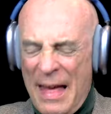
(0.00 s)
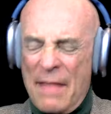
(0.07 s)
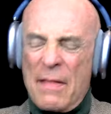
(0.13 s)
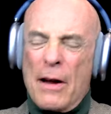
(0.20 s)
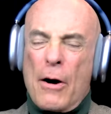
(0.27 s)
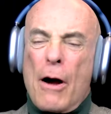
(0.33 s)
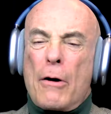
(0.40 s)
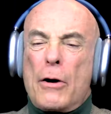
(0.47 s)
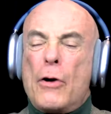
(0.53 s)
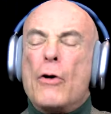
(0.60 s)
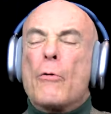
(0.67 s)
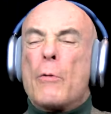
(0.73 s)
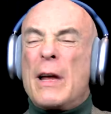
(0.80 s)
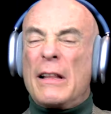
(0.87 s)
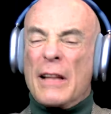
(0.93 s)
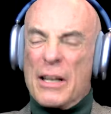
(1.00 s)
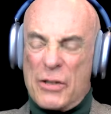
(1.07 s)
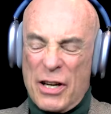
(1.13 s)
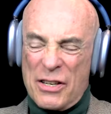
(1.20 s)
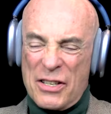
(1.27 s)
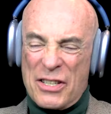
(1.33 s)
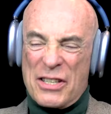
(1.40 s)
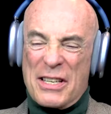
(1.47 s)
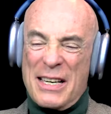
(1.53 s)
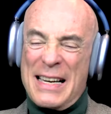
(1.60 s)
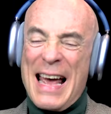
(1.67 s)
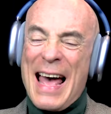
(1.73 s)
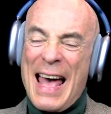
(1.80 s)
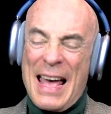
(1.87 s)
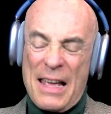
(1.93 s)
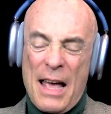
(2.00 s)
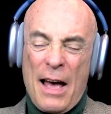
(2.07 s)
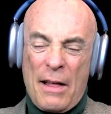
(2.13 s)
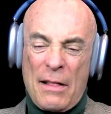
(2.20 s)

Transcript: then there are new religions today,